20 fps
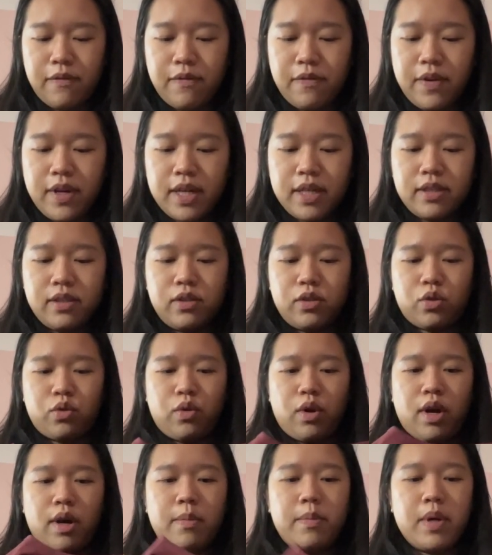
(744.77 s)
fig
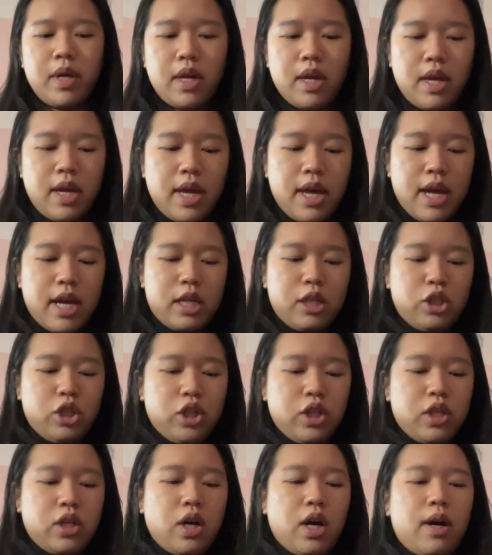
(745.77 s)
scrub, and
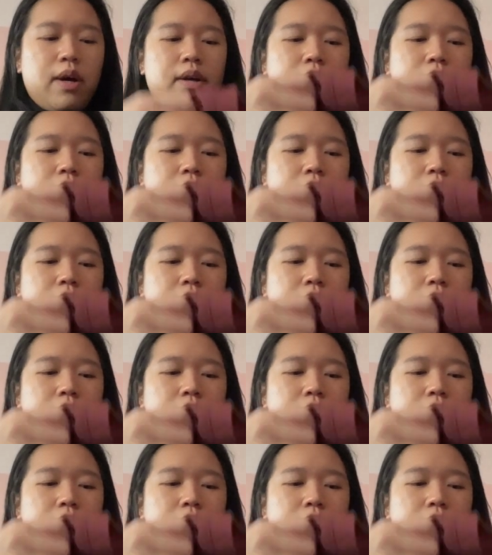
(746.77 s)
she got